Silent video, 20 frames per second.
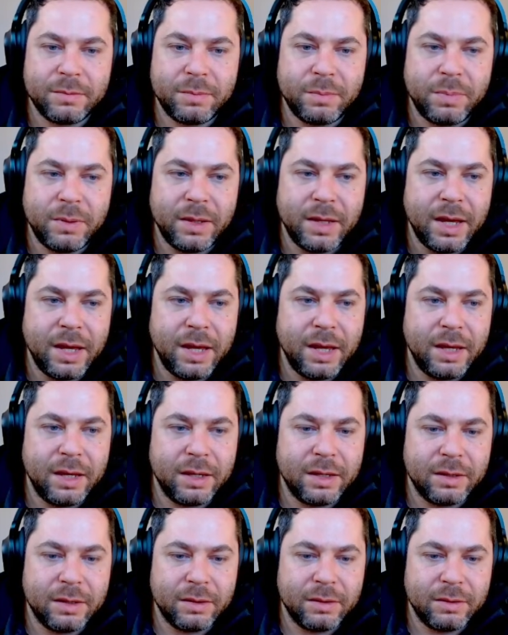
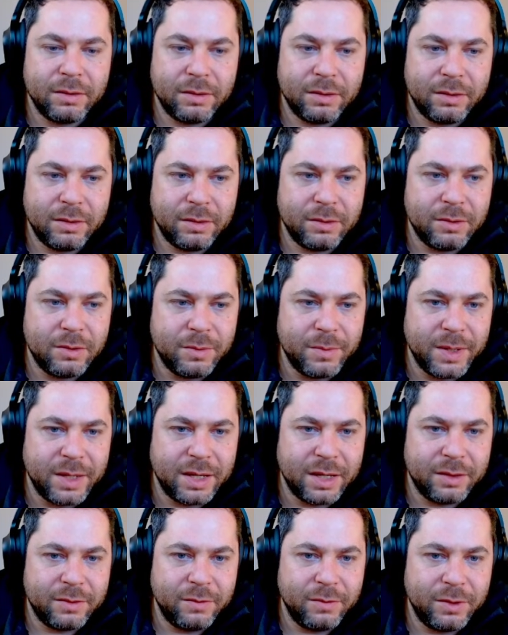playing, oh my
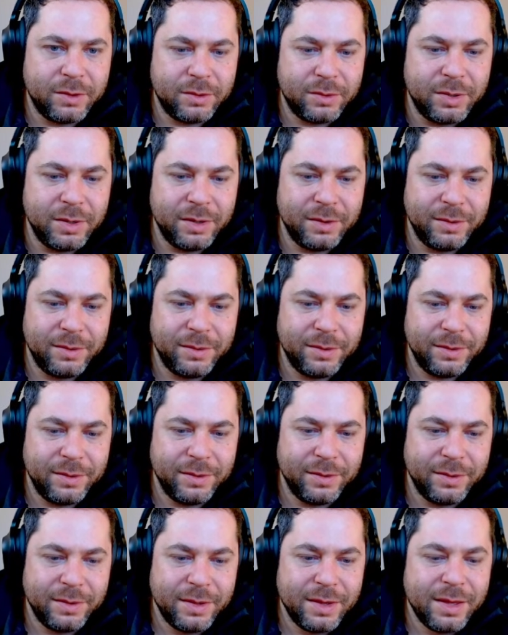god, victory.
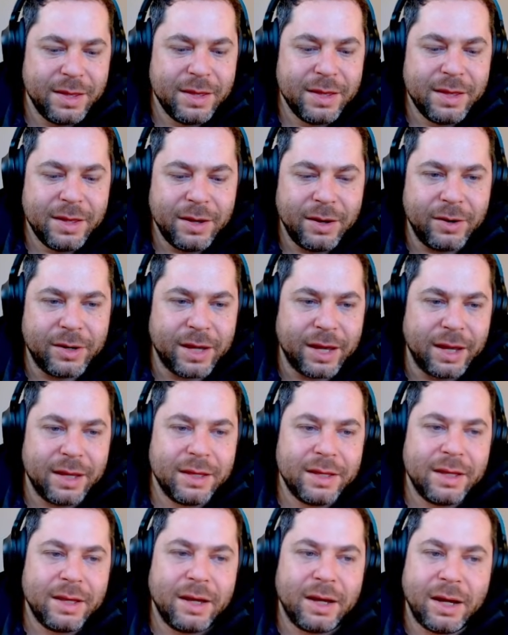Okay,
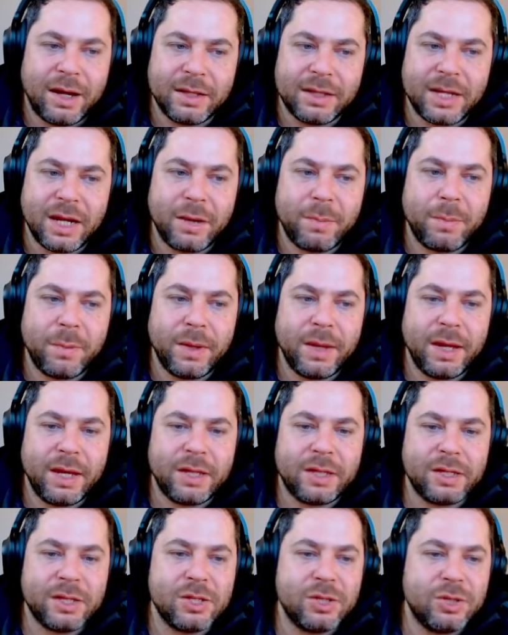they're
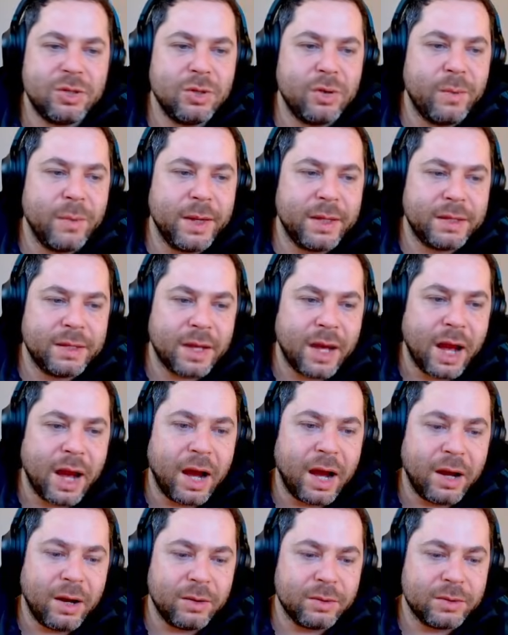playing zoomed
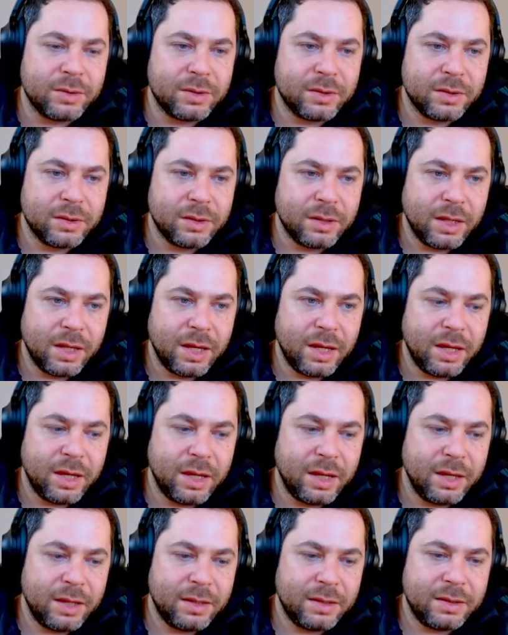out,
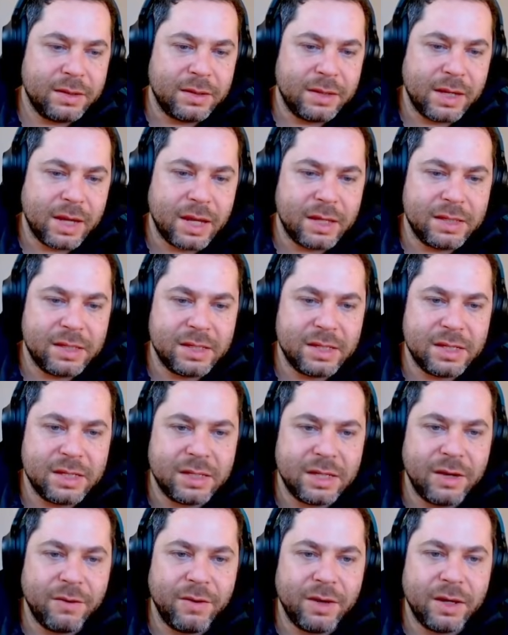and yeah, this
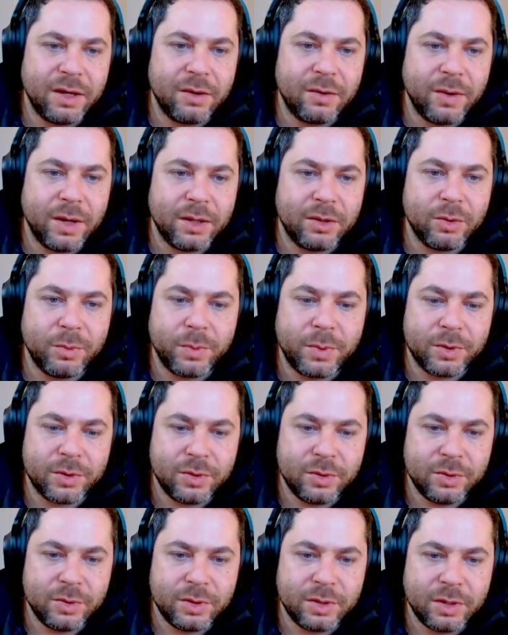is giving great
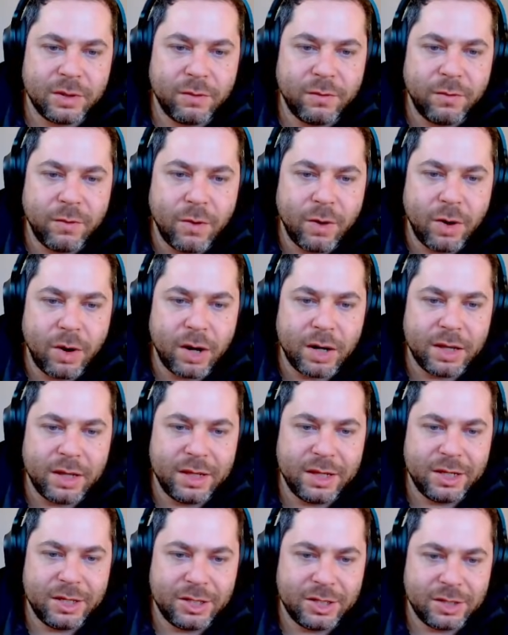opportunity for
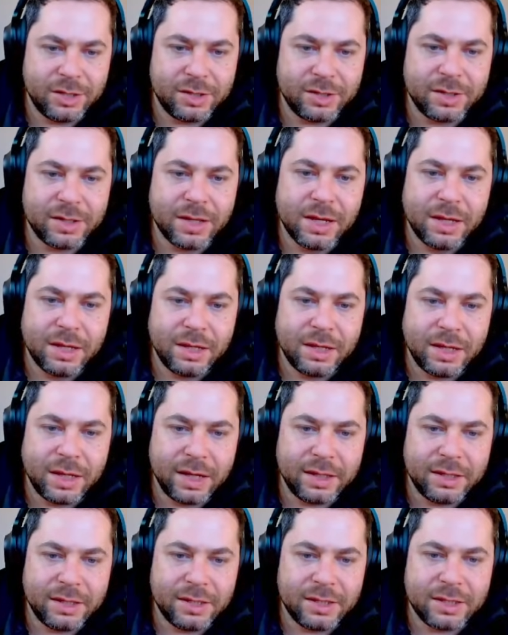legions
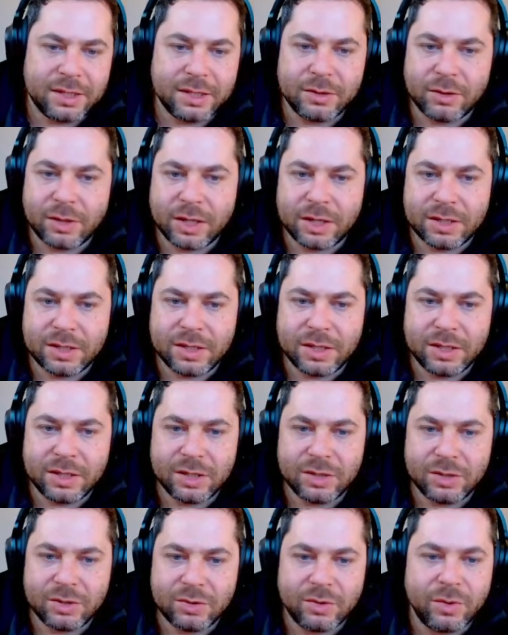like this. You can see
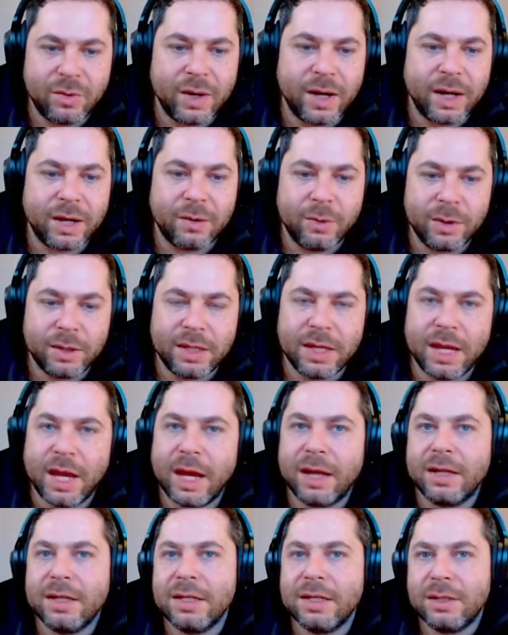this Urak with
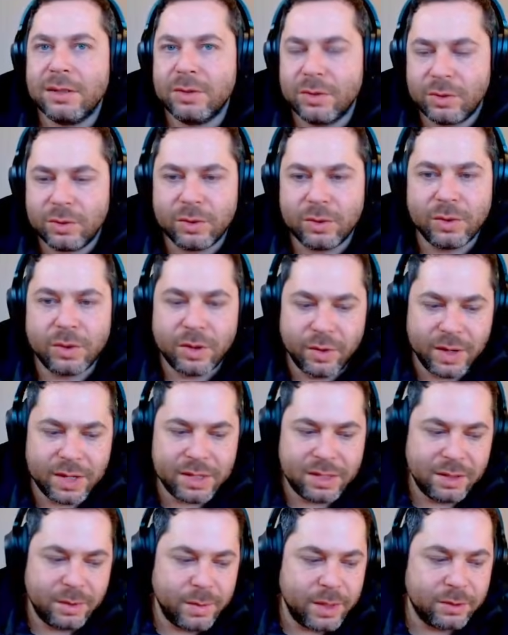Neya to do
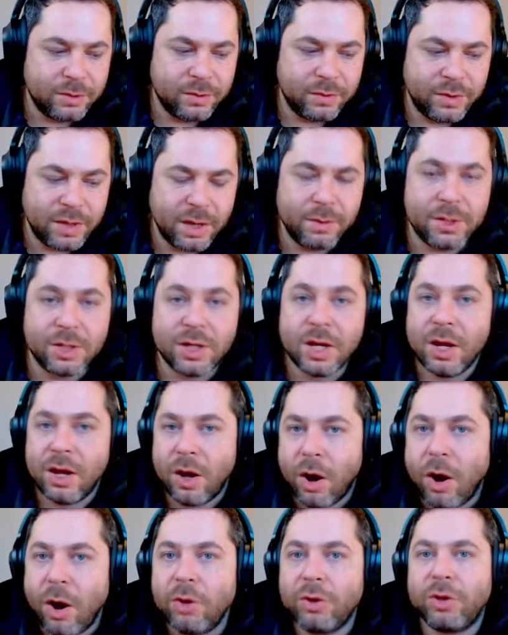crazy amount of damage.
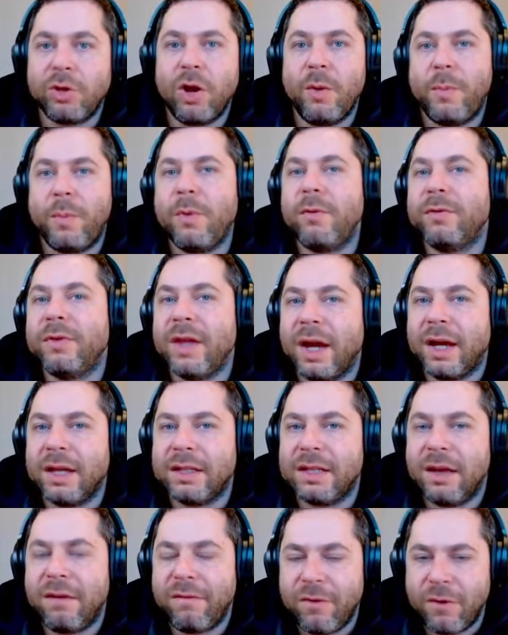On top of
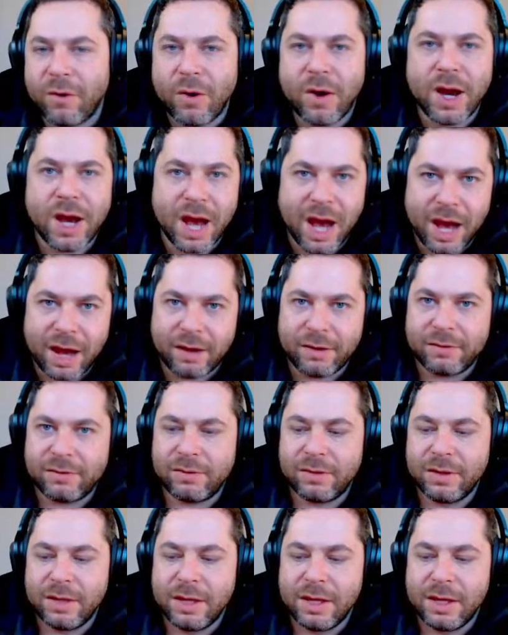that, if you have